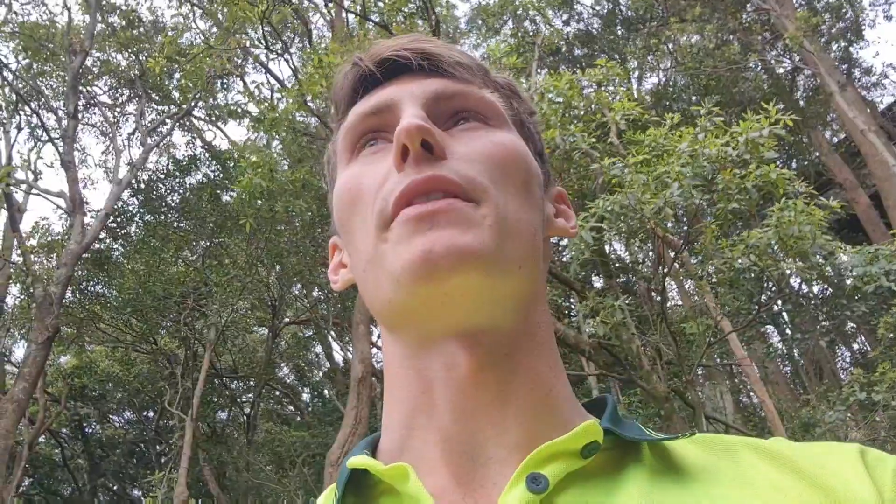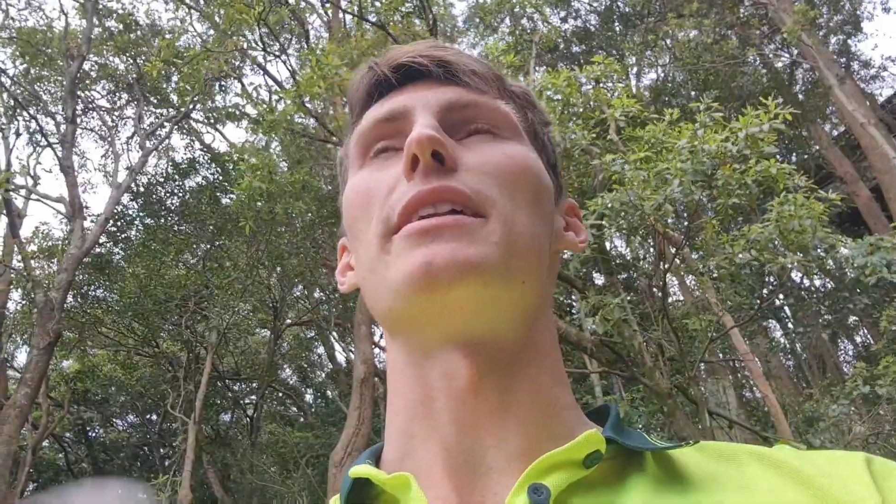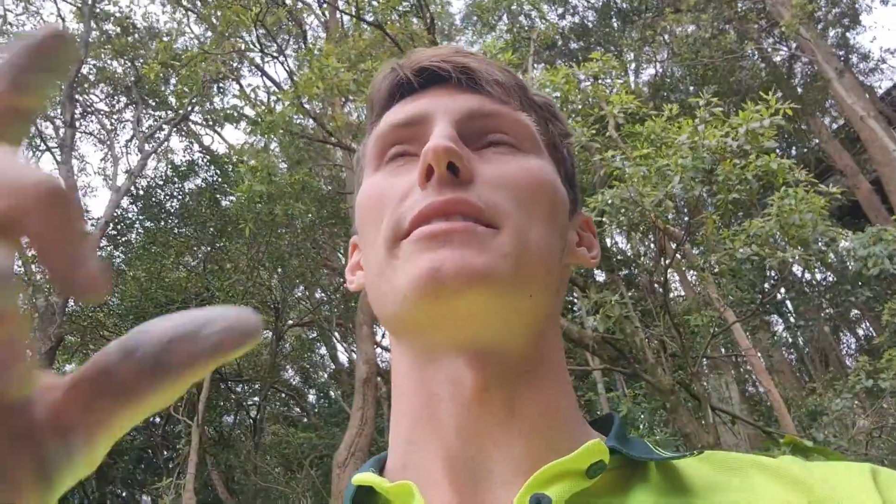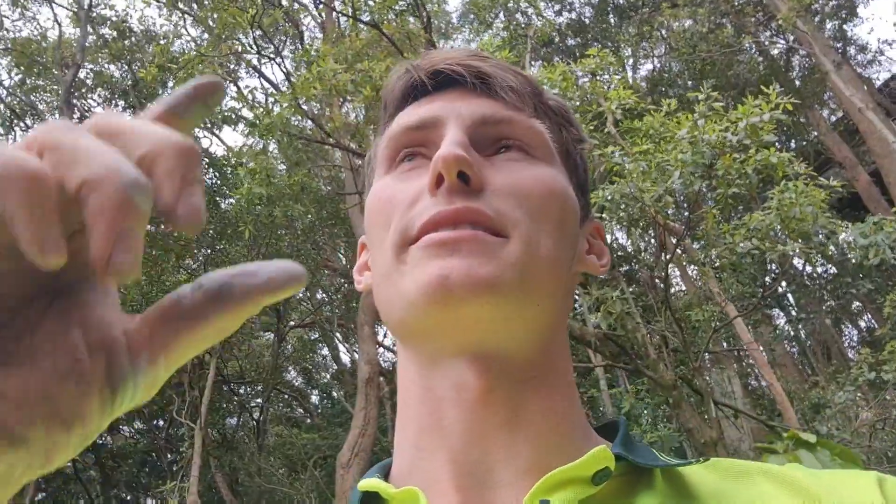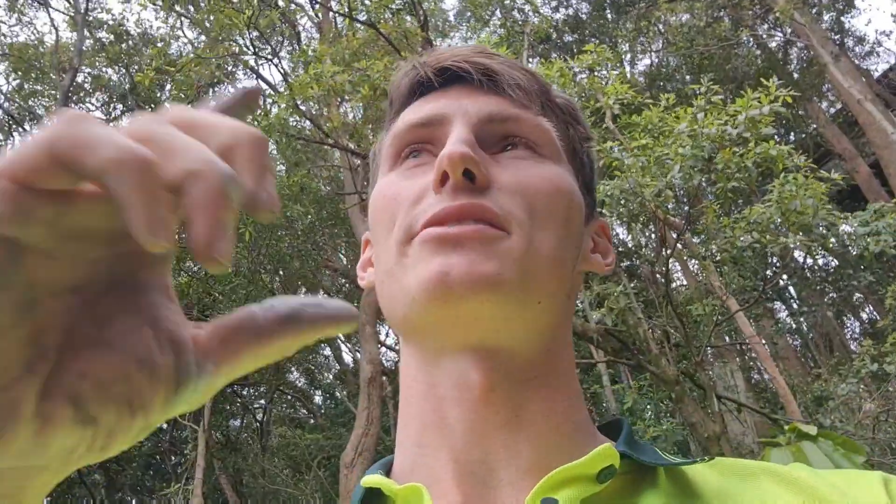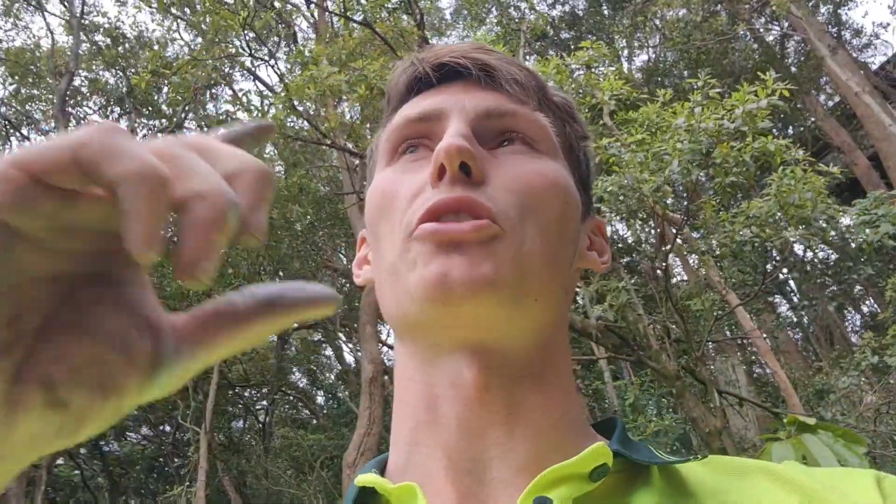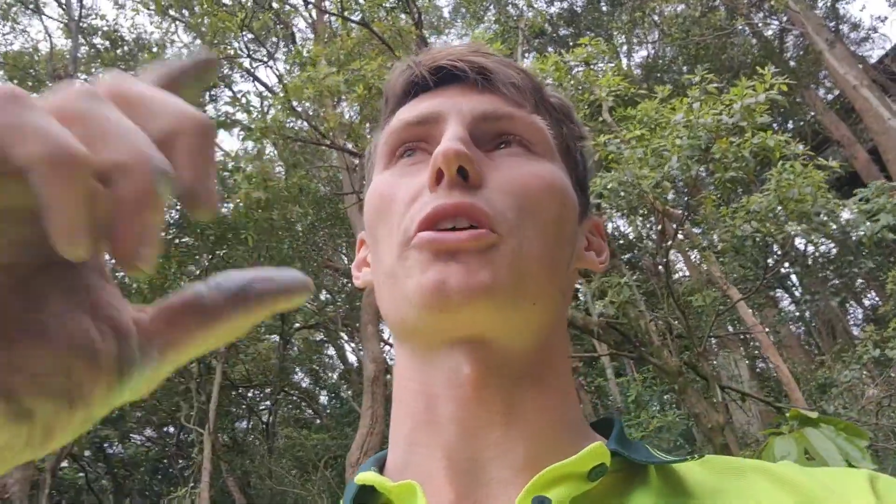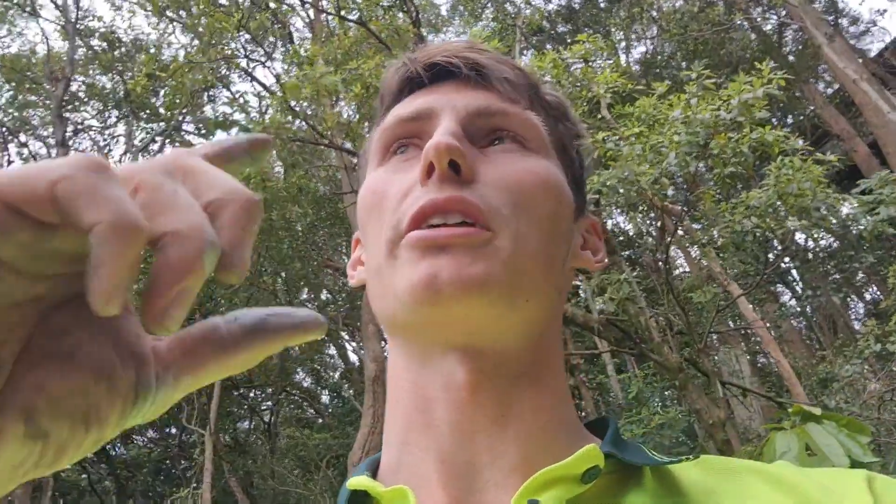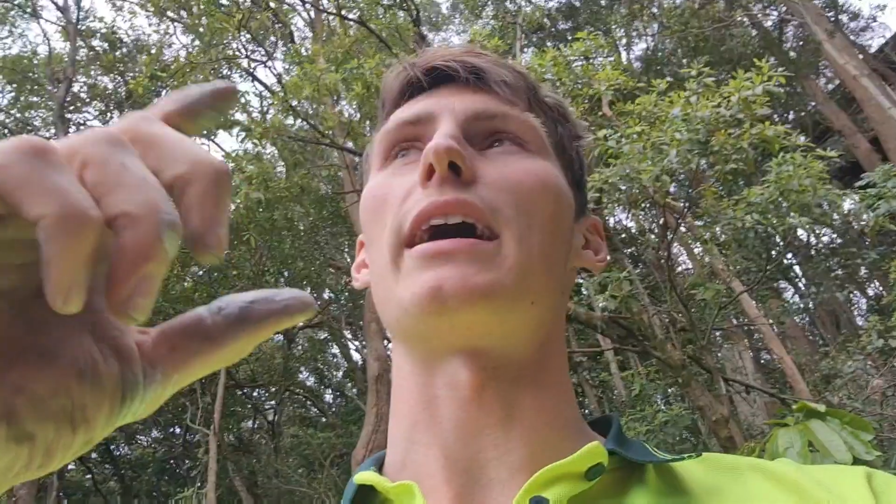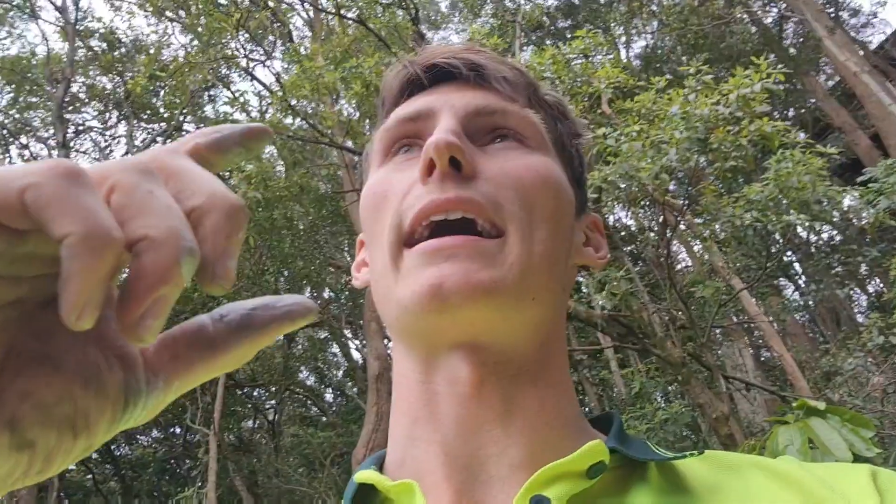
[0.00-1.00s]
that it's not
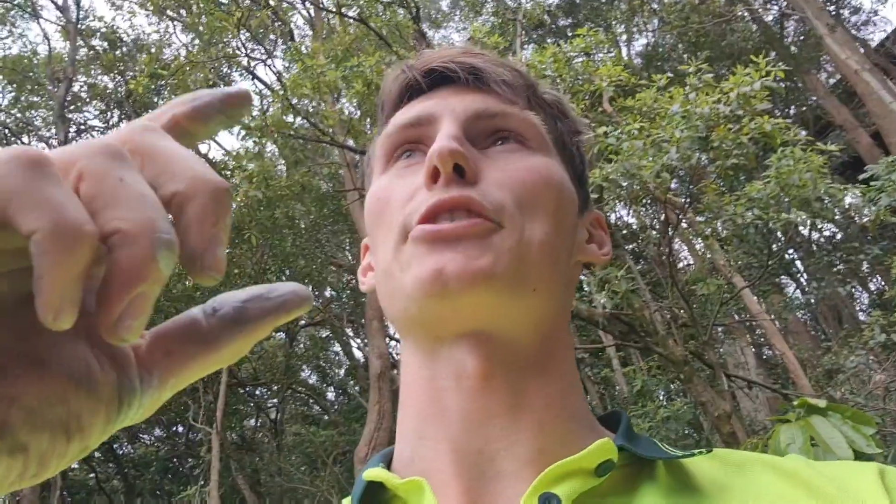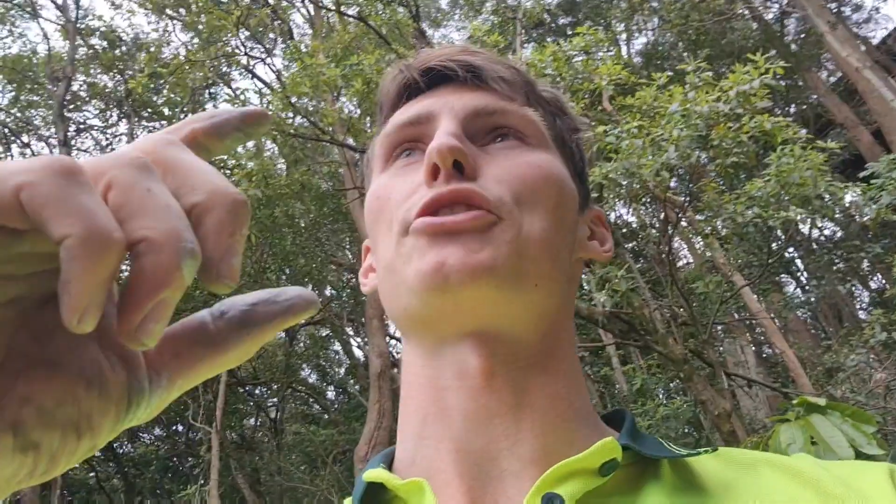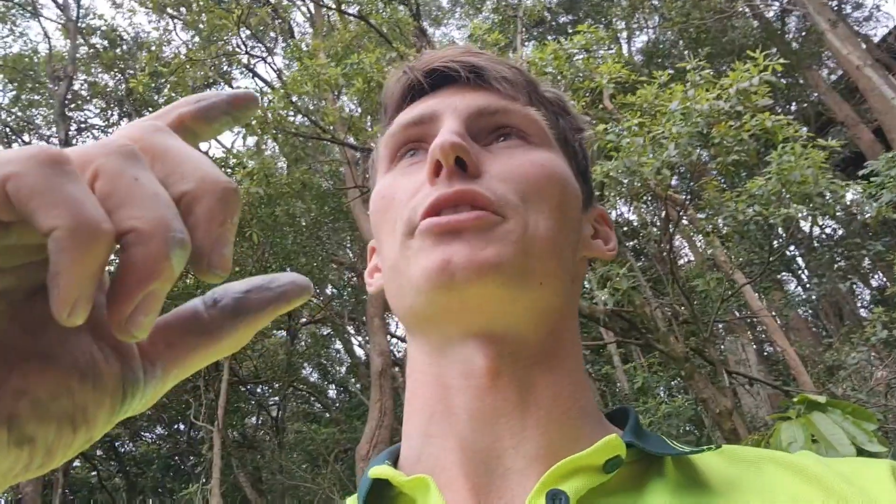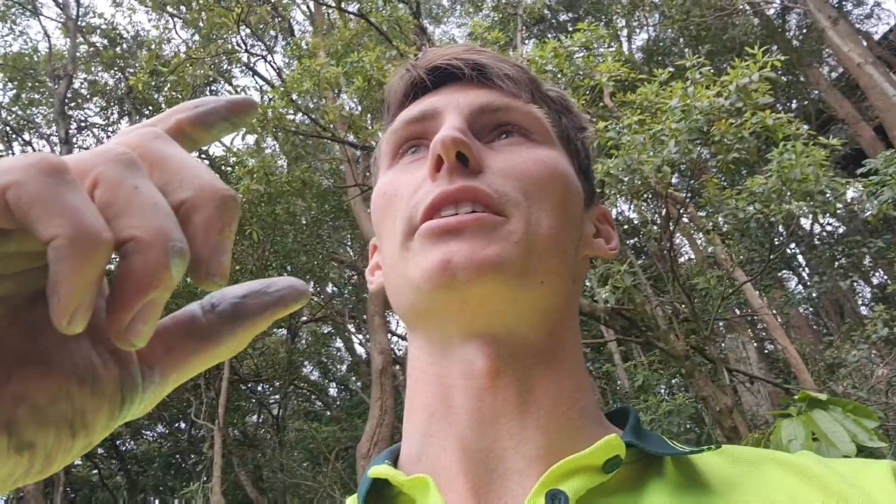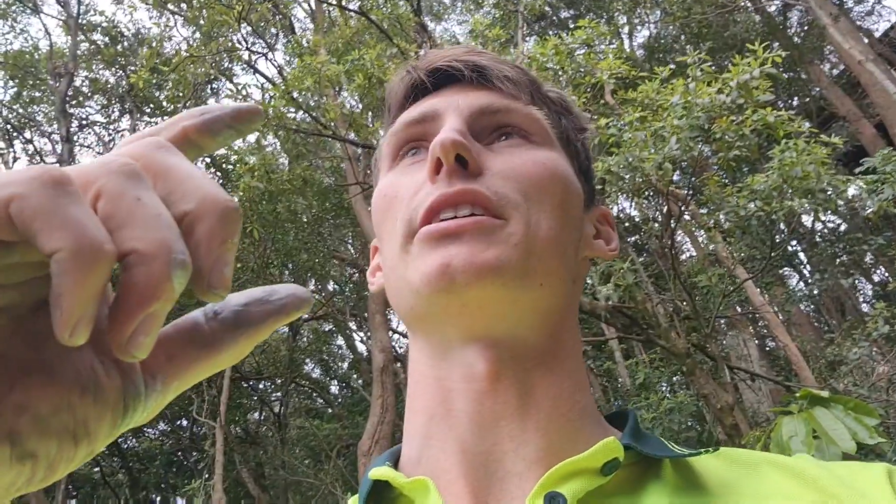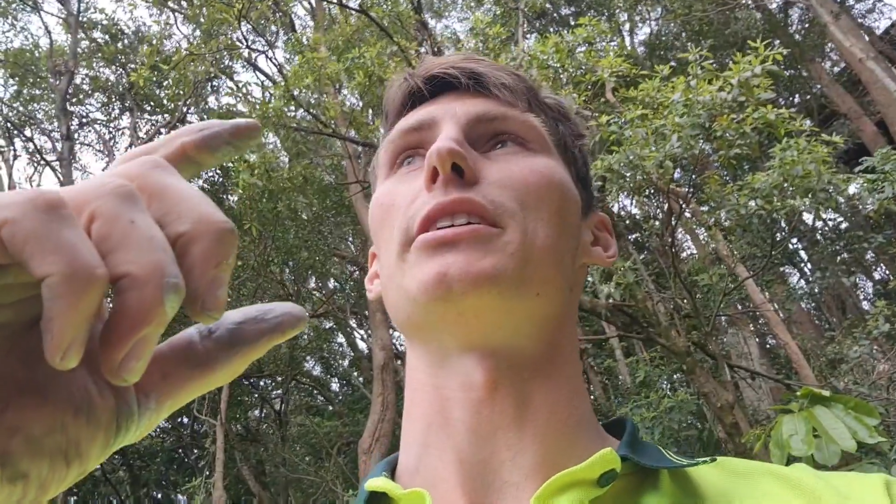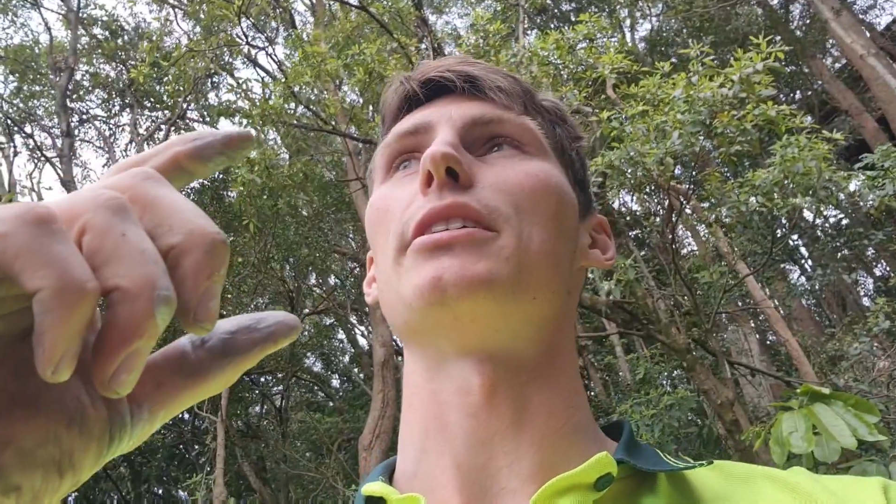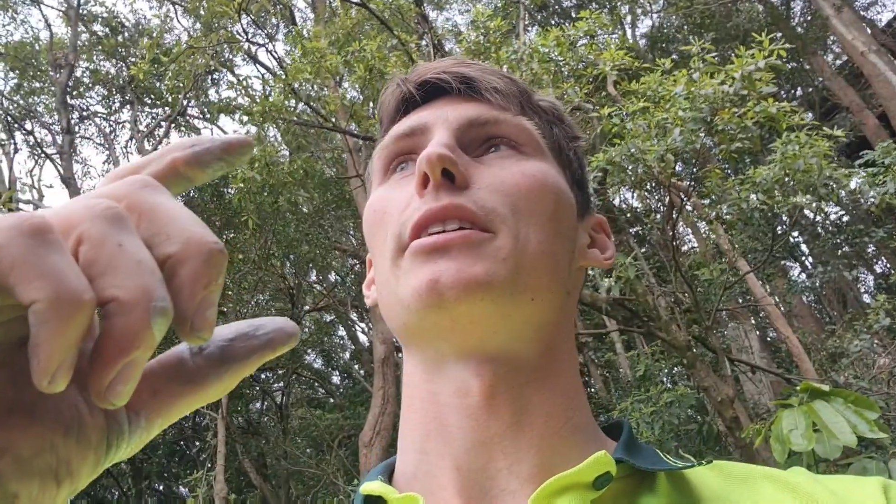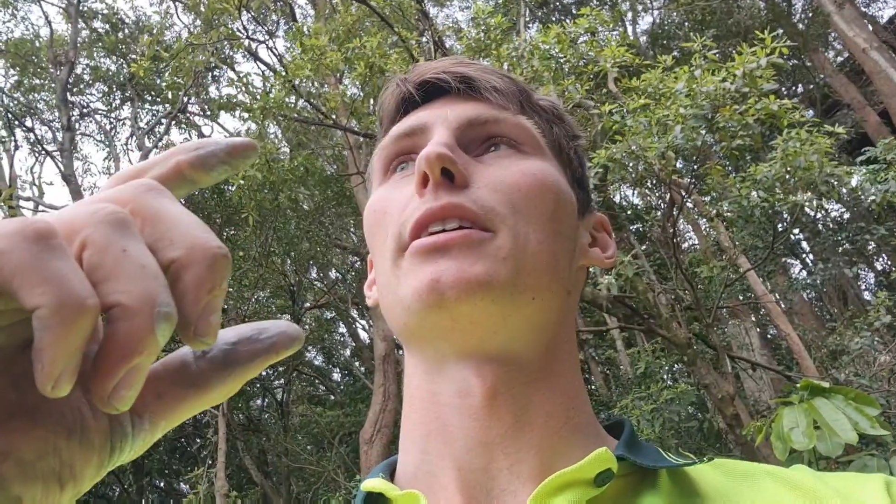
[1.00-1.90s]
going to actually